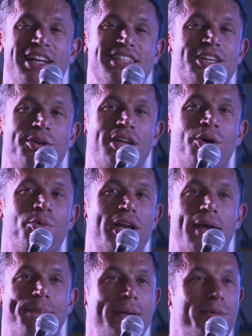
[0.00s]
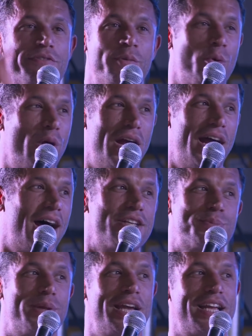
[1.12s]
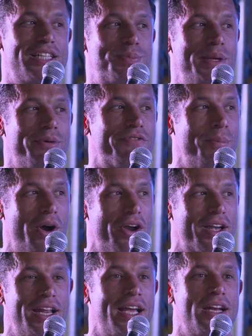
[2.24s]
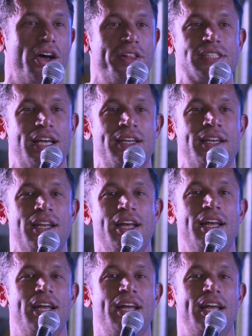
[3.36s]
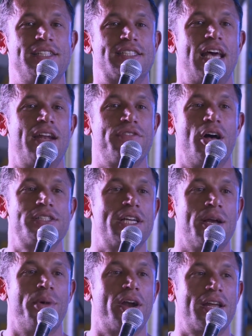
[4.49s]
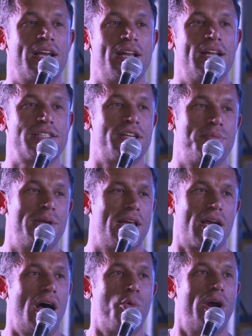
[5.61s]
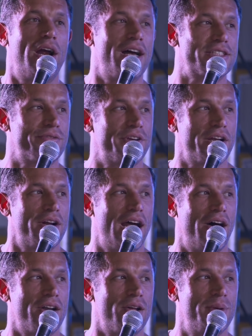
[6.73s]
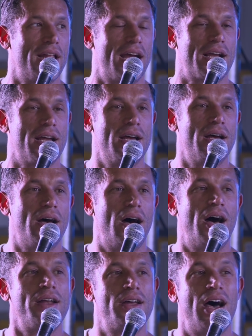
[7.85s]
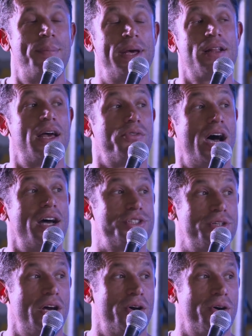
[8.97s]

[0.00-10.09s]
Yeah, yeah. So, you know, we'll get people from the warehouse playing against people from marketing, and all of a sudden, instead of launching a marketing initiative, been like, oh, warehouse will figure it out. It'll be like, oh, no, I better let Roger